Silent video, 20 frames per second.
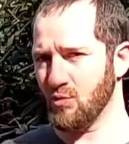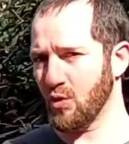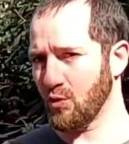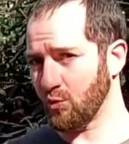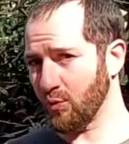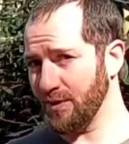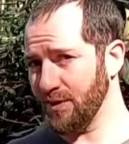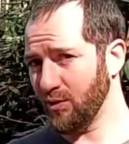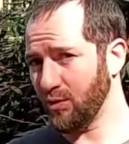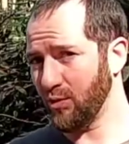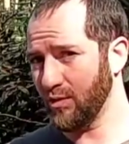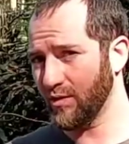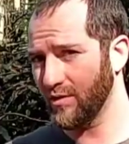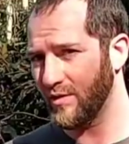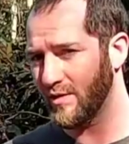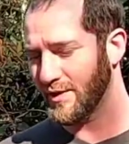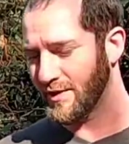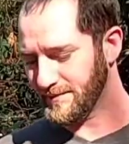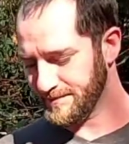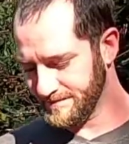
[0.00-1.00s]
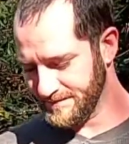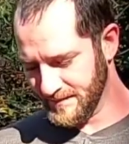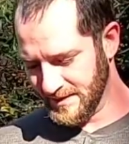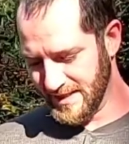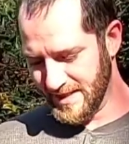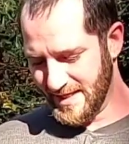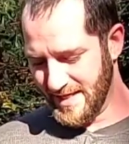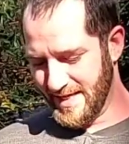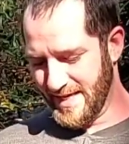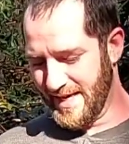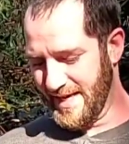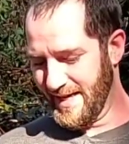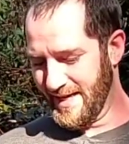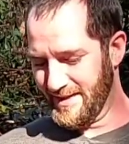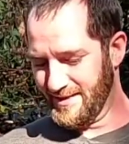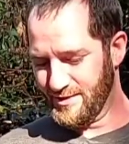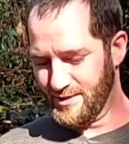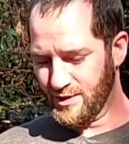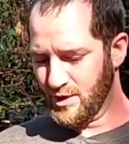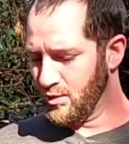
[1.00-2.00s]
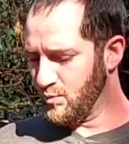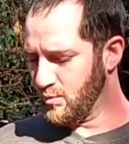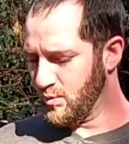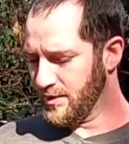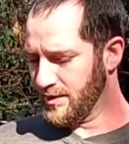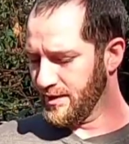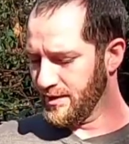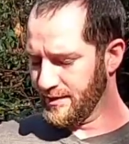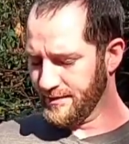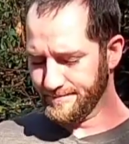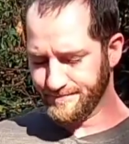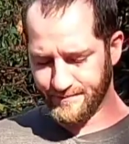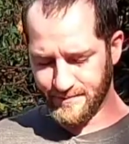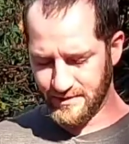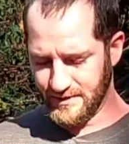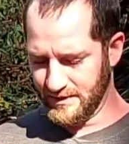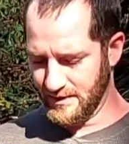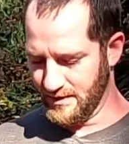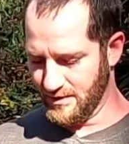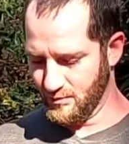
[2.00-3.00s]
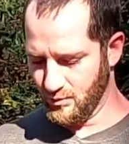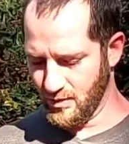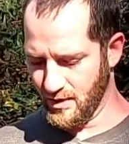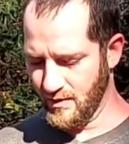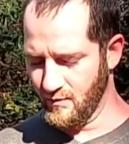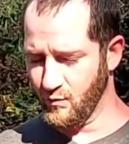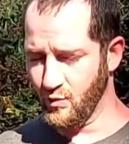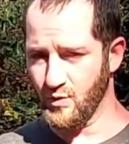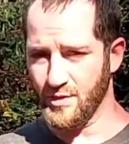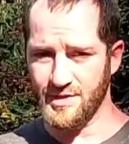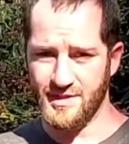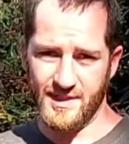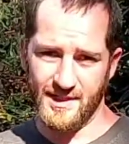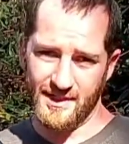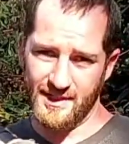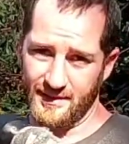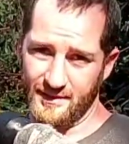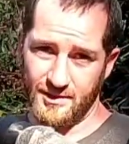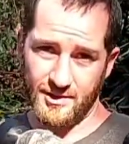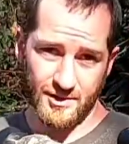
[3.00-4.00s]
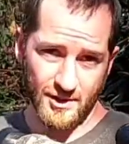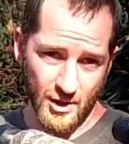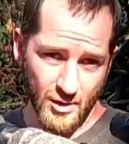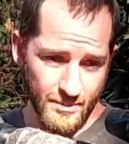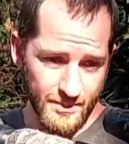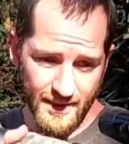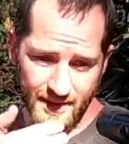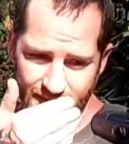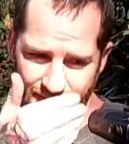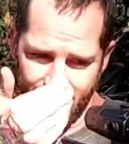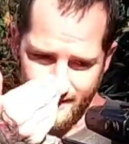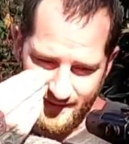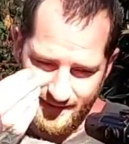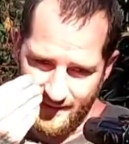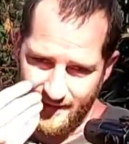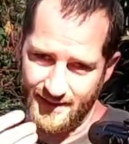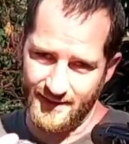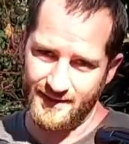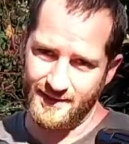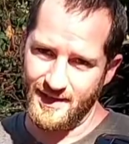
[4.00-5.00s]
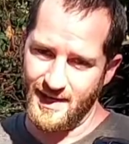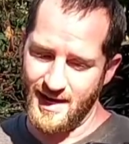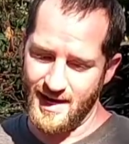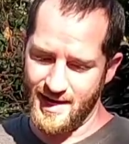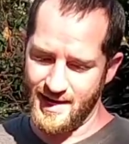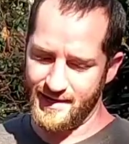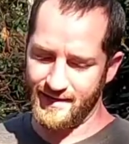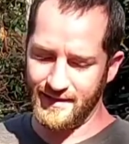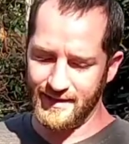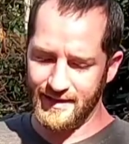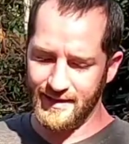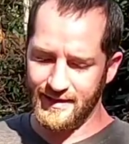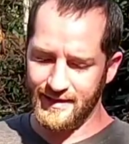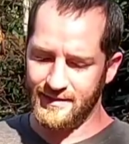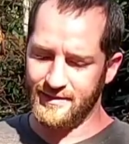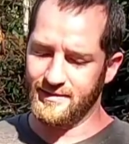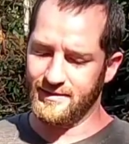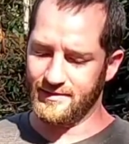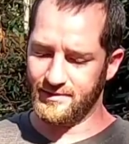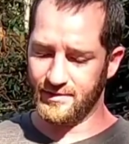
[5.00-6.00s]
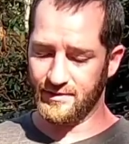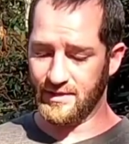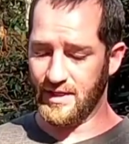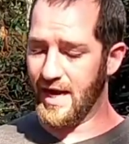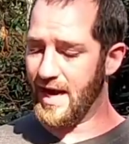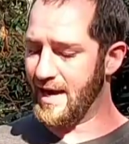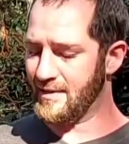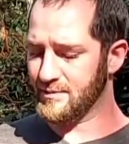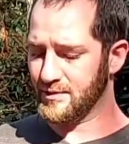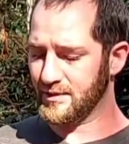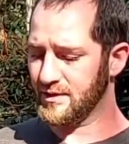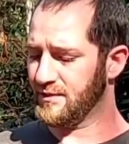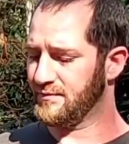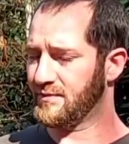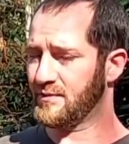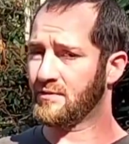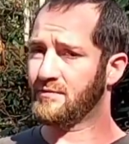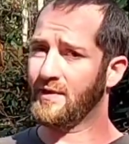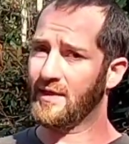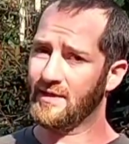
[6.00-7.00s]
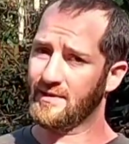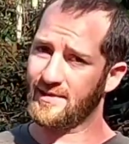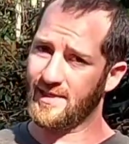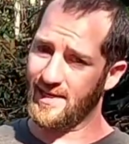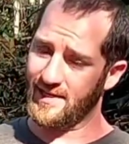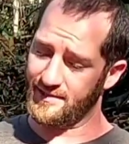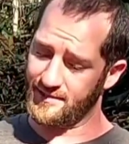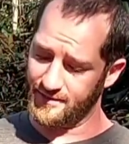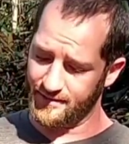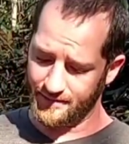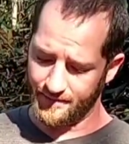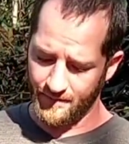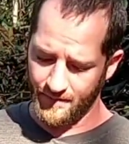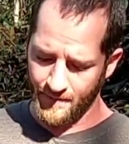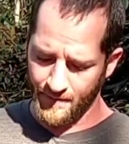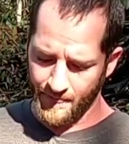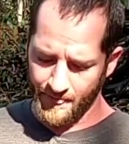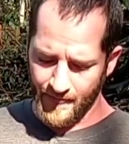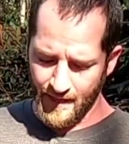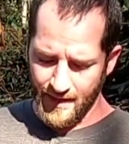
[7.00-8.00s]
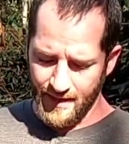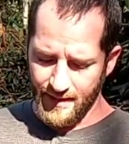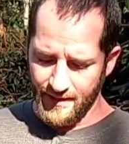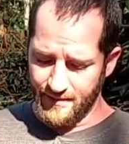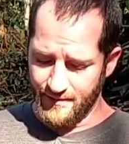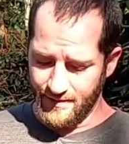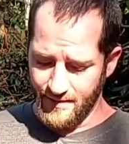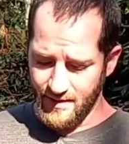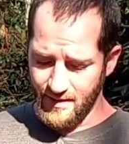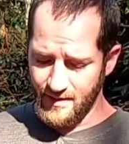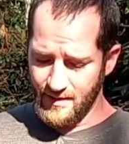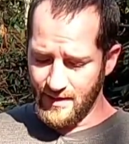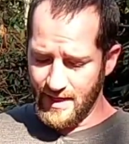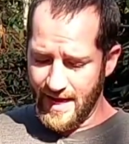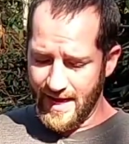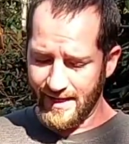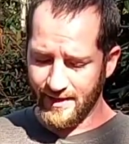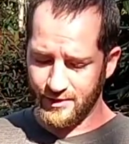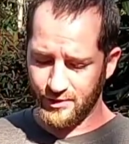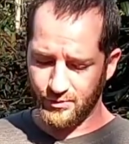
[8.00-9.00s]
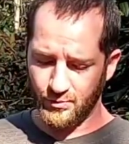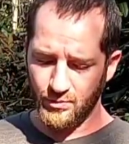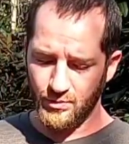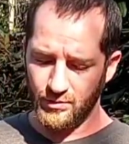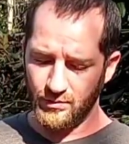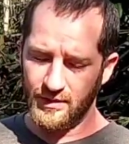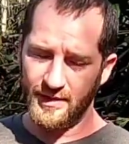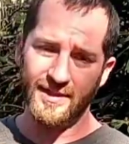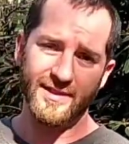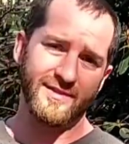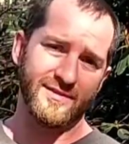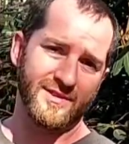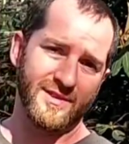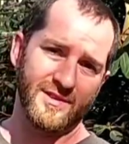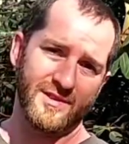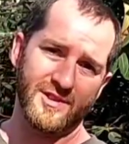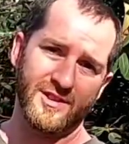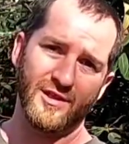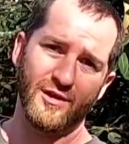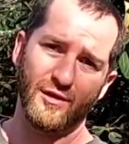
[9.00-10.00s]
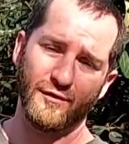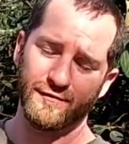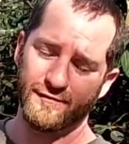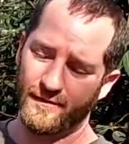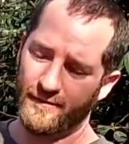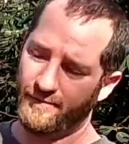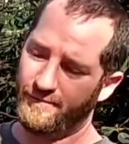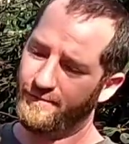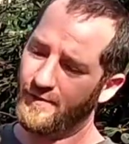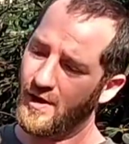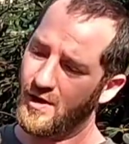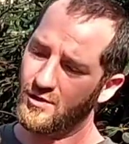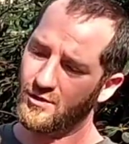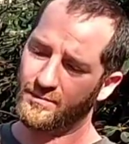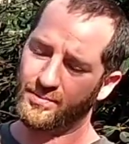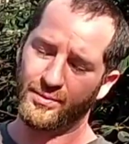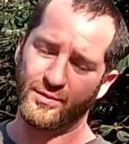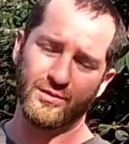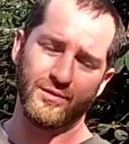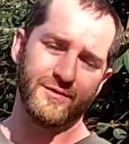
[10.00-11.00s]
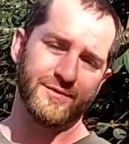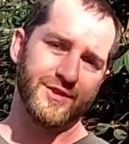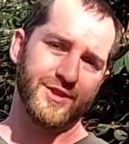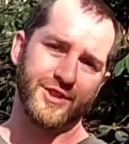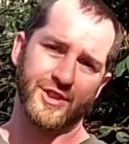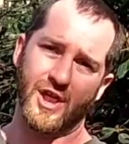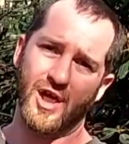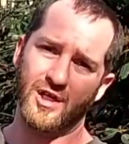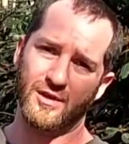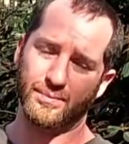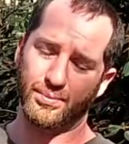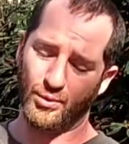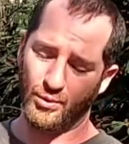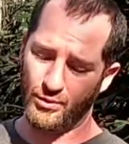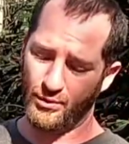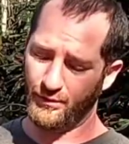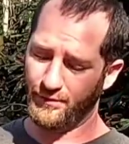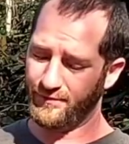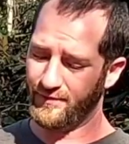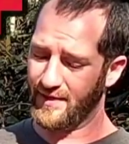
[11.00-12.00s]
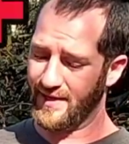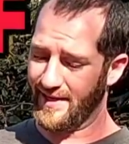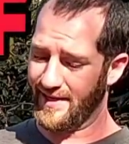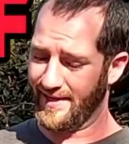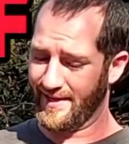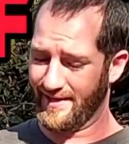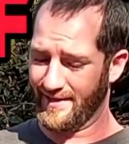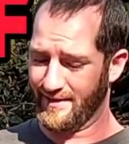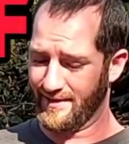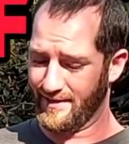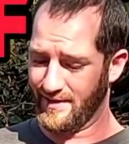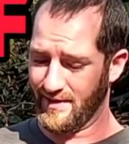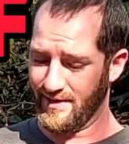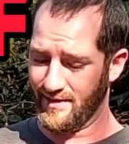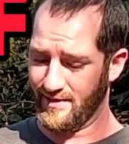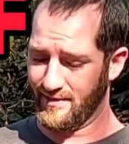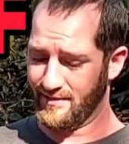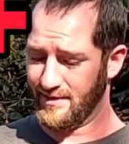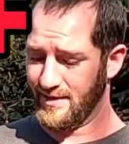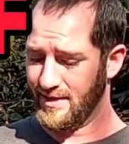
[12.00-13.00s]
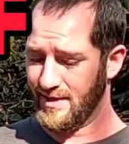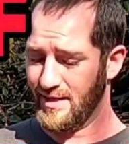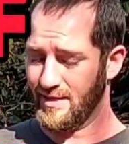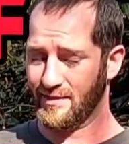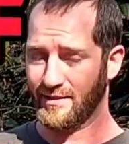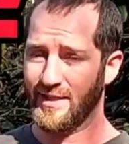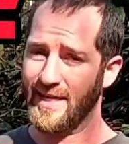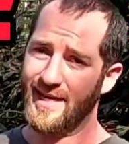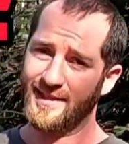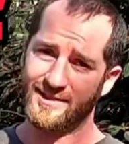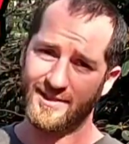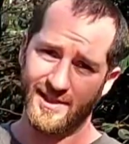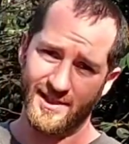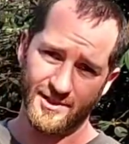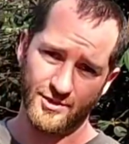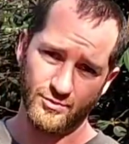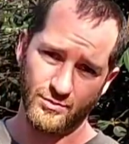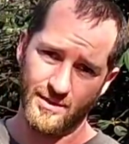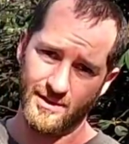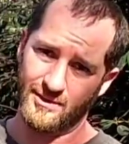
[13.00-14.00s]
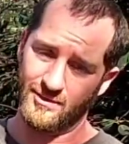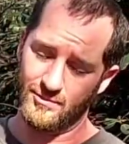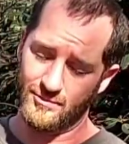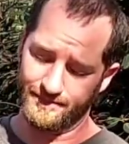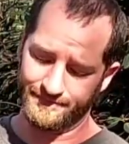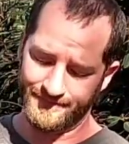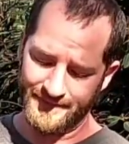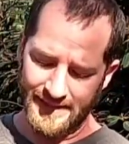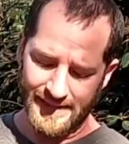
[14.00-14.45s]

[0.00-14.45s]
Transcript: more recoil on it, and you don't want to, you want to avoid getting scoped and getting hit in the eye. So the eye relief is fantastic. The actual lens itself, fog proof, shock proof, and a glass etched reticle.